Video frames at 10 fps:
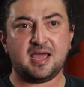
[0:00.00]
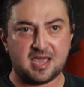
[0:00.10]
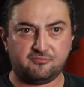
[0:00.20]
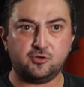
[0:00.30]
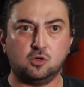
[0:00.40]
and
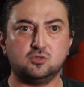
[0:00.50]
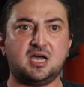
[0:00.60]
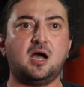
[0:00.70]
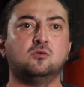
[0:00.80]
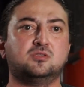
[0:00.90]
I have no
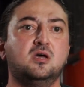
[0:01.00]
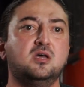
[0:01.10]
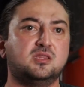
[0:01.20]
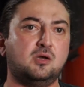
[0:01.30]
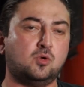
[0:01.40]
doubt
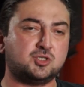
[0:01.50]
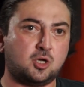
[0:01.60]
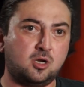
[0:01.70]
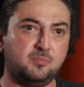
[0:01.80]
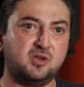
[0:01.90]
that
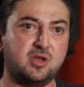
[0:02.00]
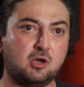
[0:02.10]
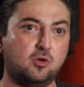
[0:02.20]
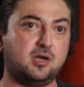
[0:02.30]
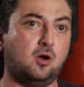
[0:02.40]
what's going to be
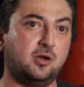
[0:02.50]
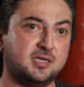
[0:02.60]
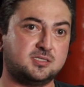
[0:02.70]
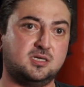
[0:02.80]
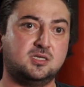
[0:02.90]
recorded
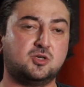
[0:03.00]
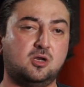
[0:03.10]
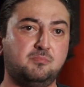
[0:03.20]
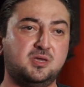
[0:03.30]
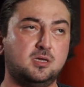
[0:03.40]
on it is
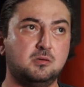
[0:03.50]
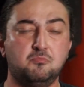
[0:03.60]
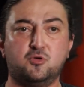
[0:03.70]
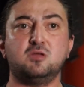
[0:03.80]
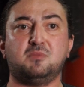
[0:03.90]
going to be
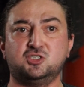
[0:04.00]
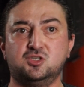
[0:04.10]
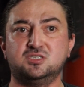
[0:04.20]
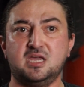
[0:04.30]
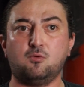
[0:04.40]
pretty
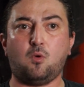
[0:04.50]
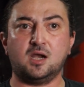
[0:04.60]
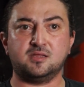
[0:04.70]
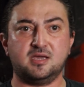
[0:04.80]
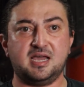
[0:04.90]
much the same
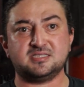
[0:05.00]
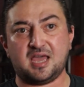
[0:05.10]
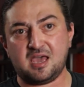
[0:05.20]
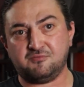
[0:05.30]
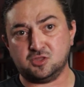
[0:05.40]
quality
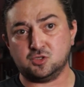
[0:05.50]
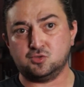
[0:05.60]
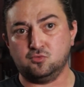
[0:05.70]
as I have in the